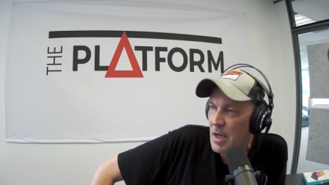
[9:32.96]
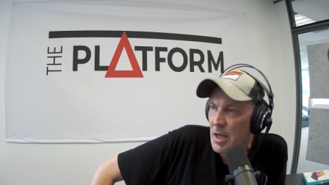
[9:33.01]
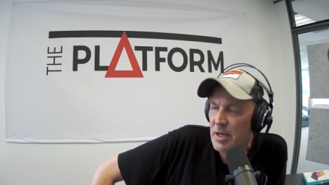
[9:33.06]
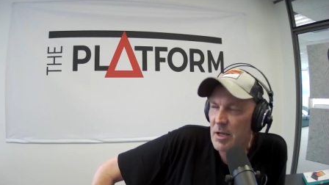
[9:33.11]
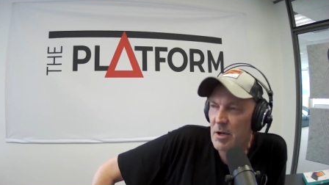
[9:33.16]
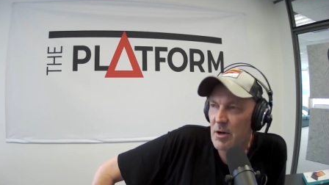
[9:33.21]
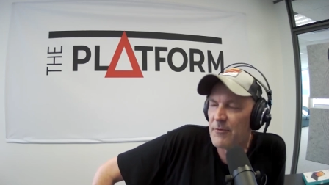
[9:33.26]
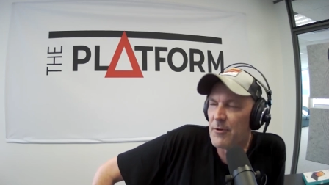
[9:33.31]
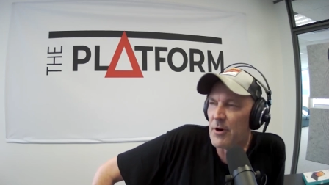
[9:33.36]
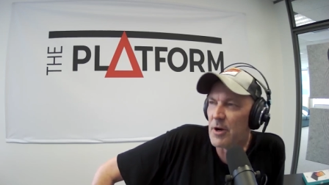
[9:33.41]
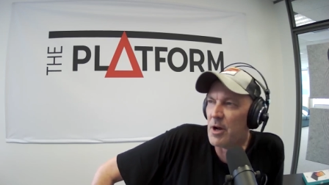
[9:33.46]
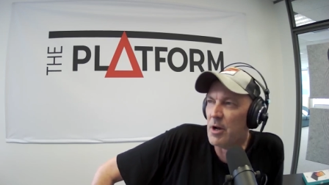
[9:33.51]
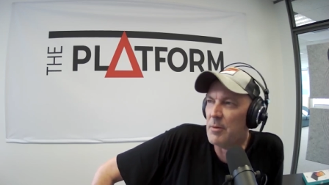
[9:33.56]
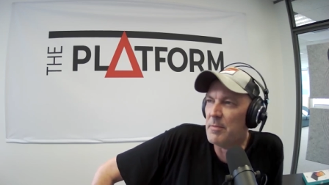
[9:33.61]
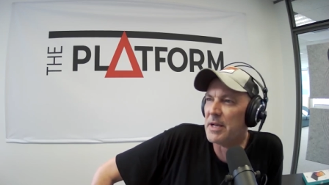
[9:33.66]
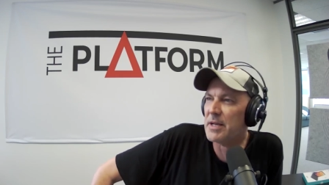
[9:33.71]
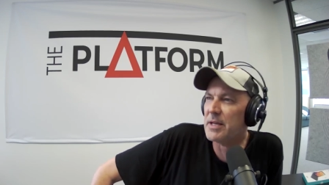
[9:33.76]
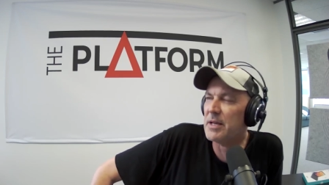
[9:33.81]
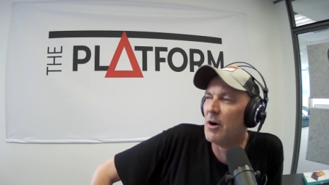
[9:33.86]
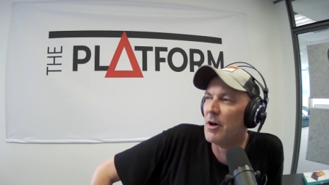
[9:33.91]
Yeah, if I go
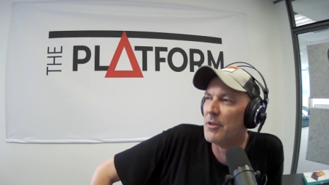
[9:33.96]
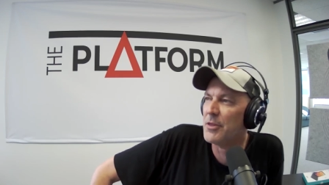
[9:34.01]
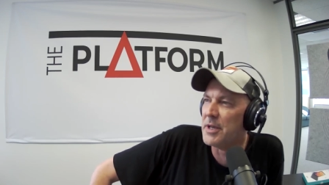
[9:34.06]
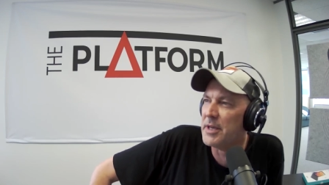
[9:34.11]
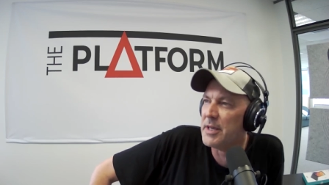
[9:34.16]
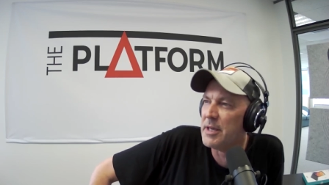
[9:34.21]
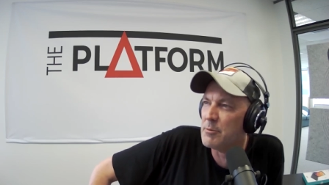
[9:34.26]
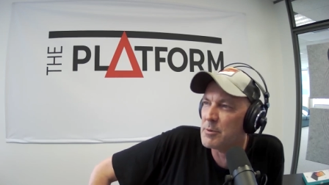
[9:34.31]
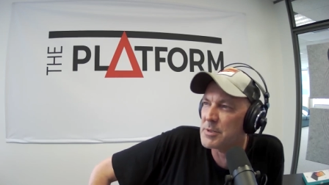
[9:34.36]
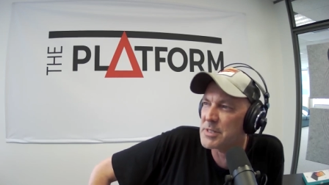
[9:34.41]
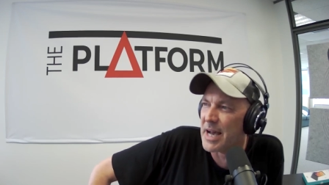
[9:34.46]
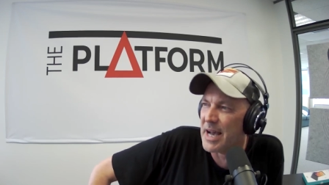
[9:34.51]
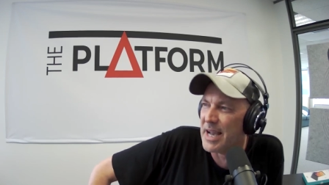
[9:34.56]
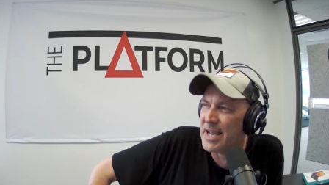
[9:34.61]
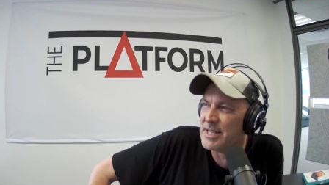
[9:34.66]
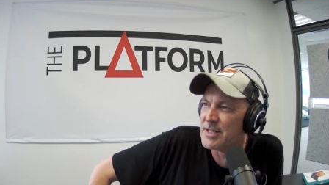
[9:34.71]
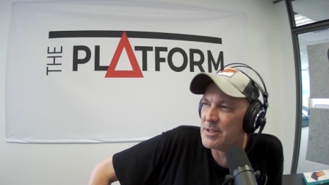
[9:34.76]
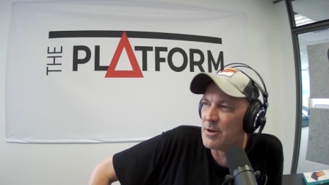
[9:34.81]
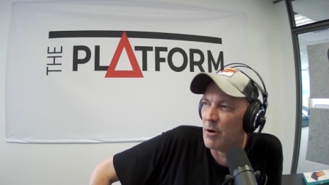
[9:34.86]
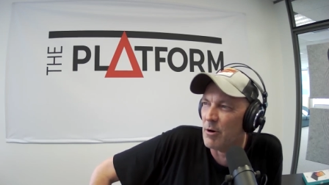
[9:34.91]
back, I think he was
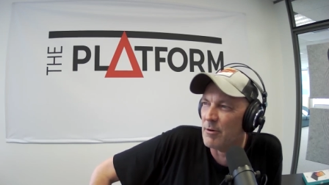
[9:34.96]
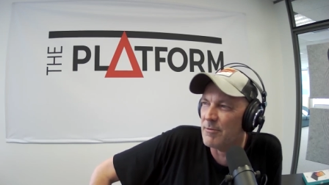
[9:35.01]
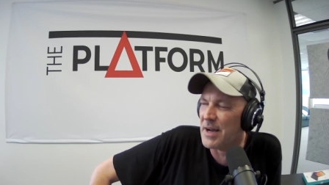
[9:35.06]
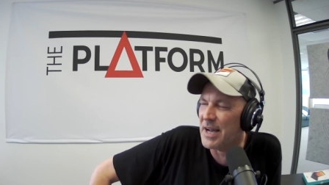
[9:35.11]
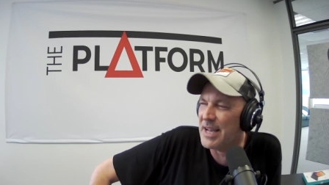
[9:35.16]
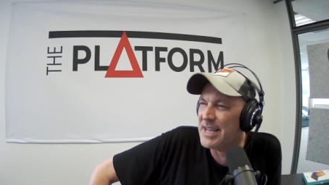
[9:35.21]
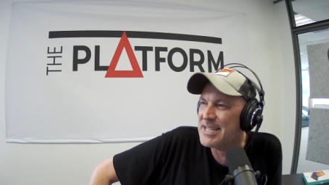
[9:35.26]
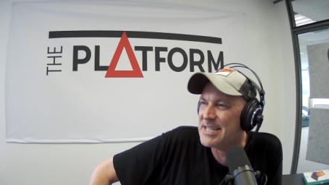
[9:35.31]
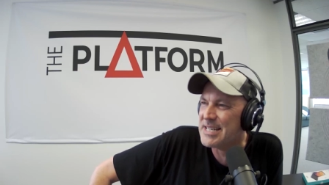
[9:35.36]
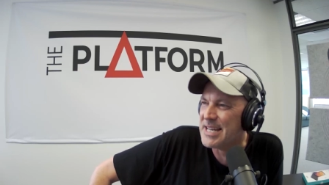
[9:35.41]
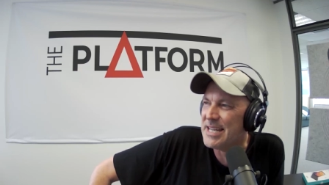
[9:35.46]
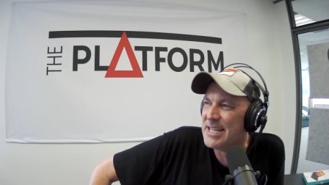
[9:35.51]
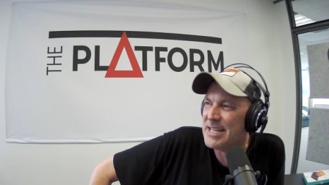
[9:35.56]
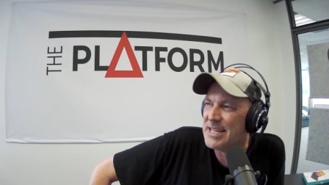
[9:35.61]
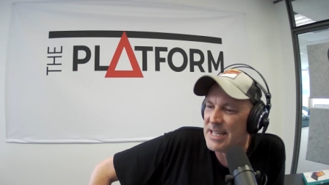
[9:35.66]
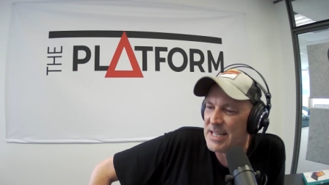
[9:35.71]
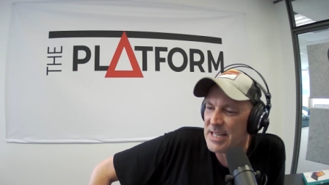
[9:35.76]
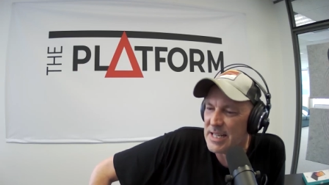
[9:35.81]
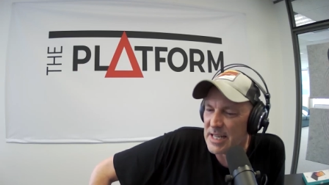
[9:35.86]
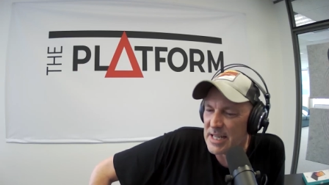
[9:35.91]
eight off
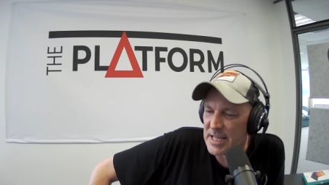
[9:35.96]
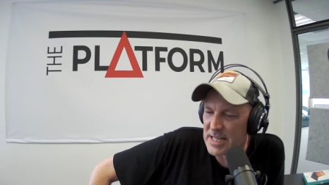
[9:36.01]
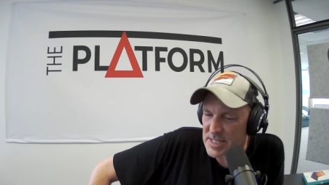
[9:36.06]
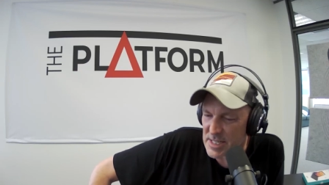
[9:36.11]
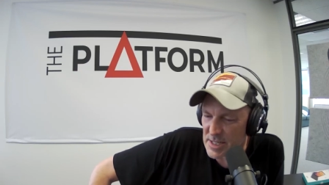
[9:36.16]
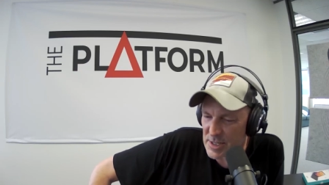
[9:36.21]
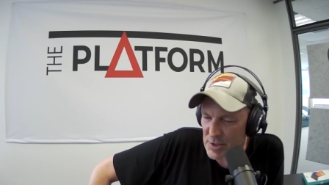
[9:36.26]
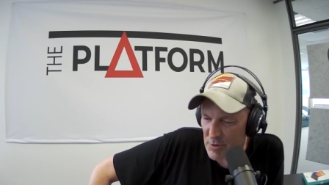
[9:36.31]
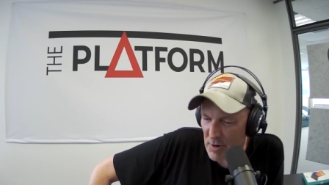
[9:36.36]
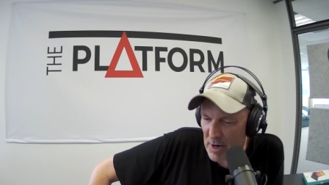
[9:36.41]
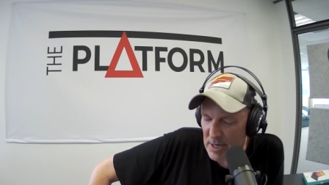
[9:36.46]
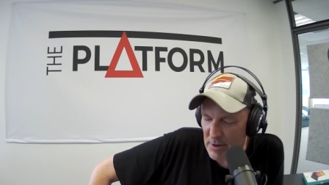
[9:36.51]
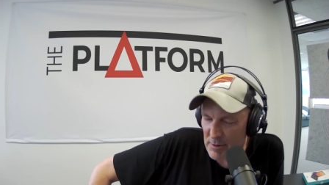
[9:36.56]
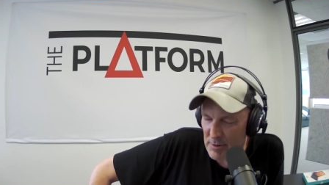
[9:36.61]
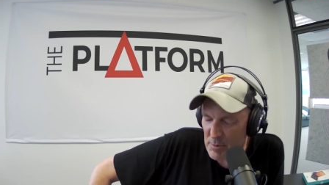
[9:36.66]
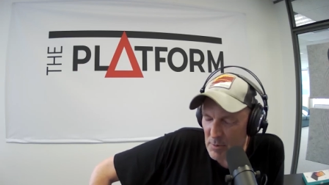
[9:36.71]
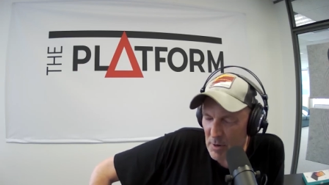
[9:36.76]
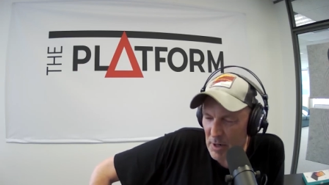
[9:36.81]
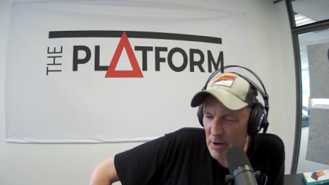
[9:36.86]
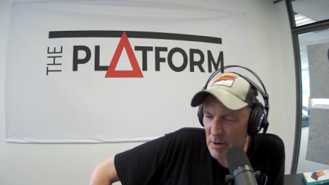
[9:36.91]
eighteen against
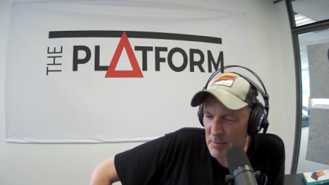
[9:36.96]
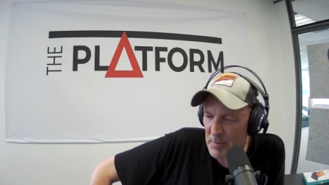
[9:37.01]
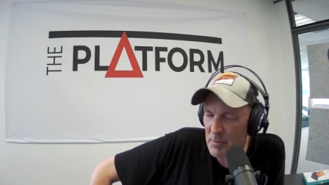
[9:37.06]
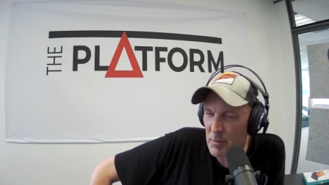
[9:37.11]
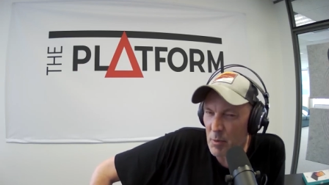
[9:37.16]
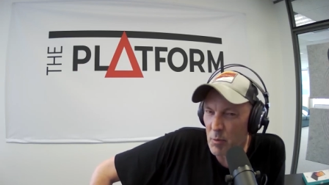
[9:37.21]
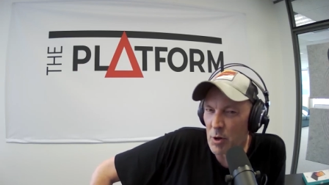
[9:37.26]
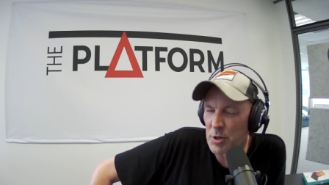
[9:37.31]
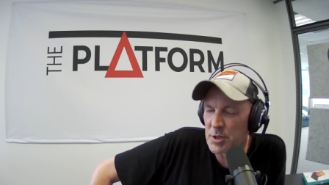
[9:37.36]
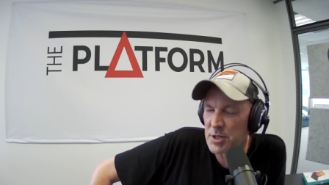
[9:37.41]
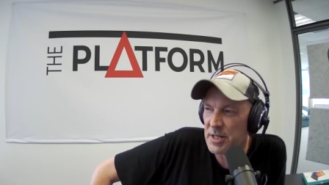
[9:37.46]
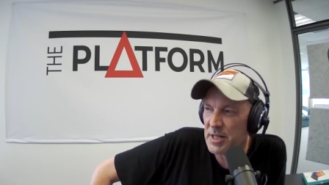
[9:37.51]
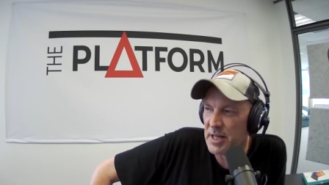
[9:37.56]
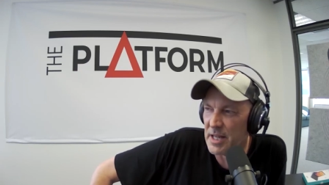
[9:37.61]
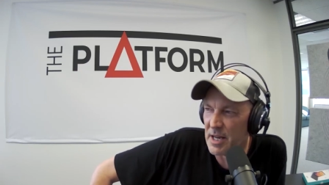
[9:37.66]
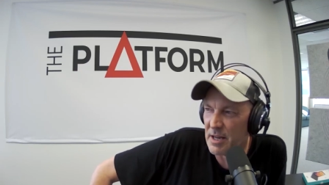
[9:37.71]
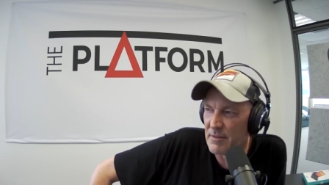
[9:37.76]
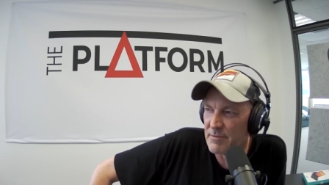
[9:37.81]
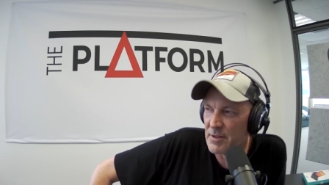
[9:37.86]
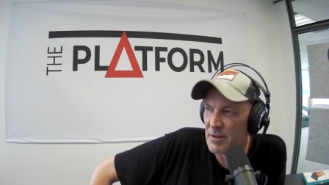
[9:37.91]
Australia as well, and I remember watching
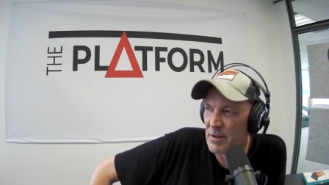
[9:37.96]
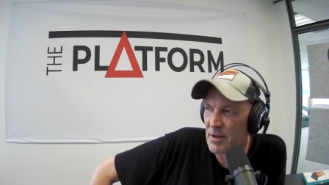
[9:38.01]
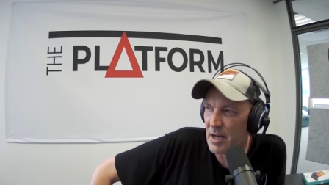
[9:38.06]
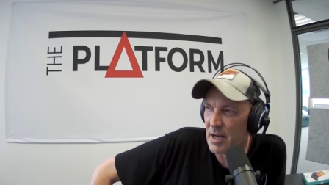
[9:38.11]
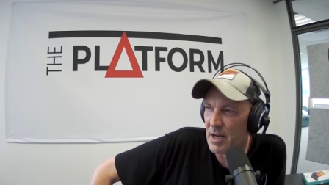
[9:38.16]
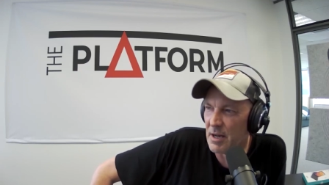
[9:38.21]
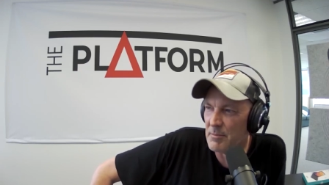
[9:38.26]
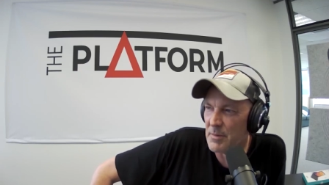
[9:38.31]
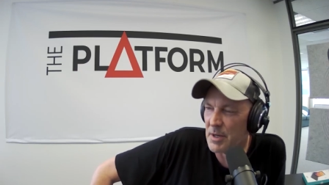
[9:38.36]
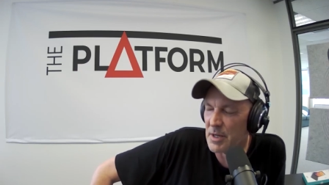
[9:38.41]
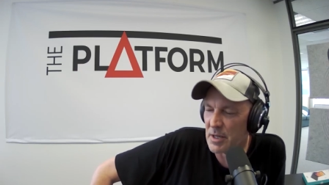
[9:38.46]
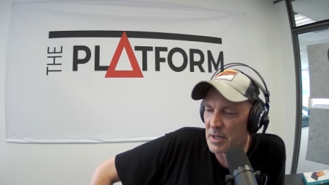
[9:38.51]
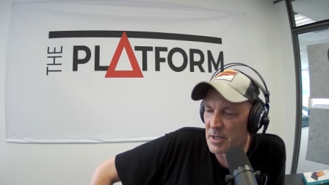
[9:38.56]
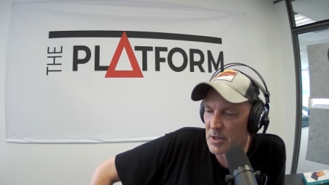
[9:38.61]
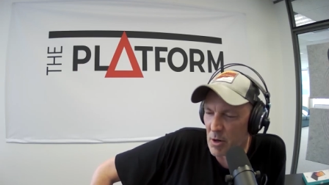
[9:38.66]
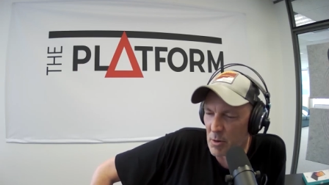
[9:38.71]
that after um,